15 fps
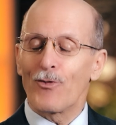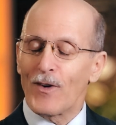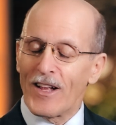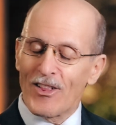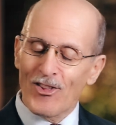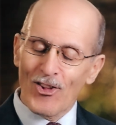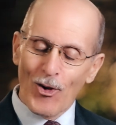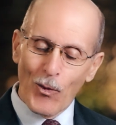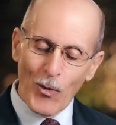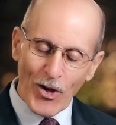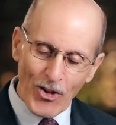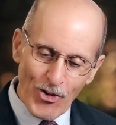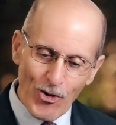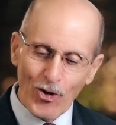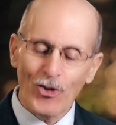Friends,
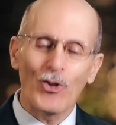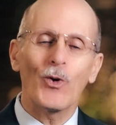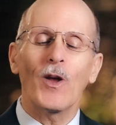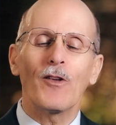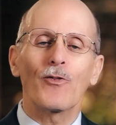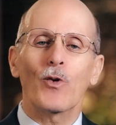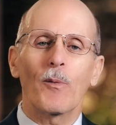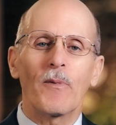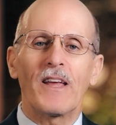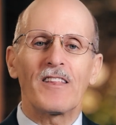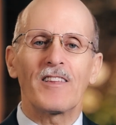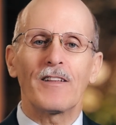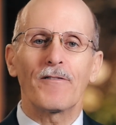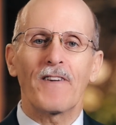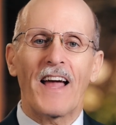what you're doing for
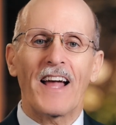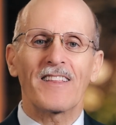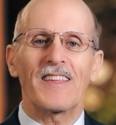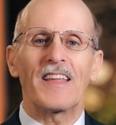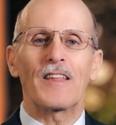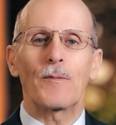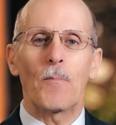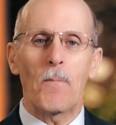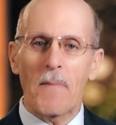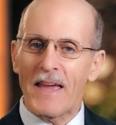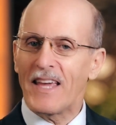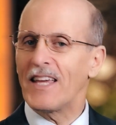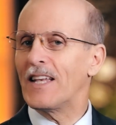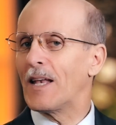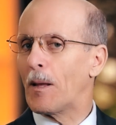Amazing Facts is
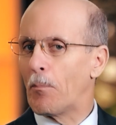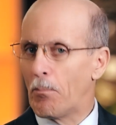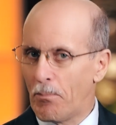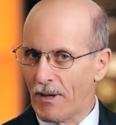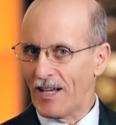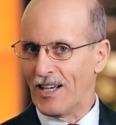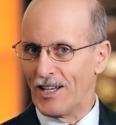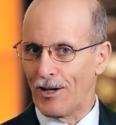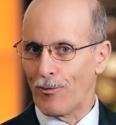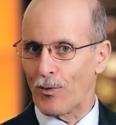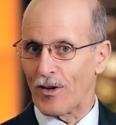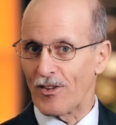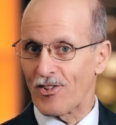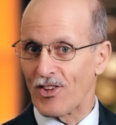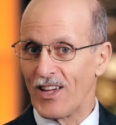making a big
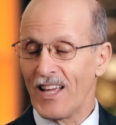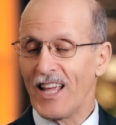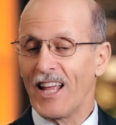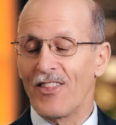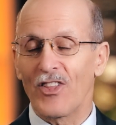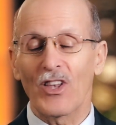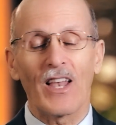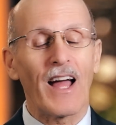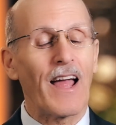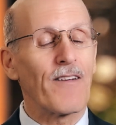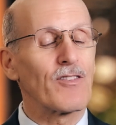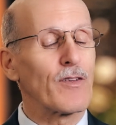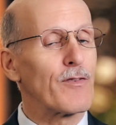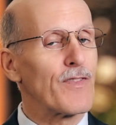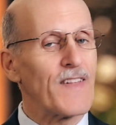difference in the
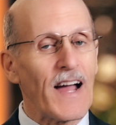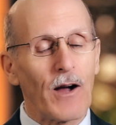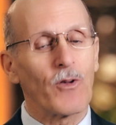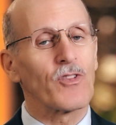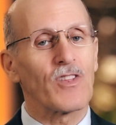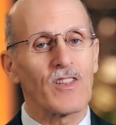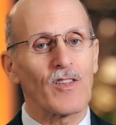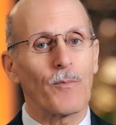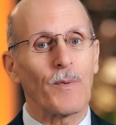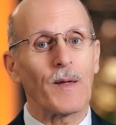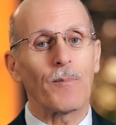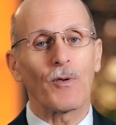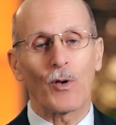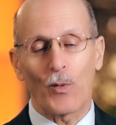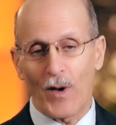lives of thousands of
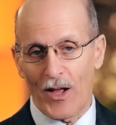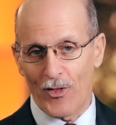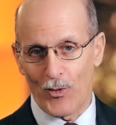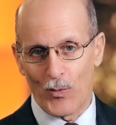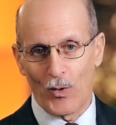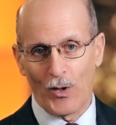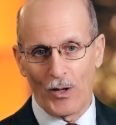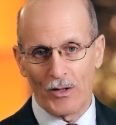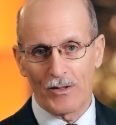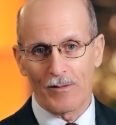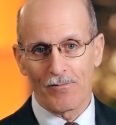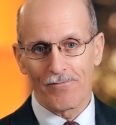people around the world.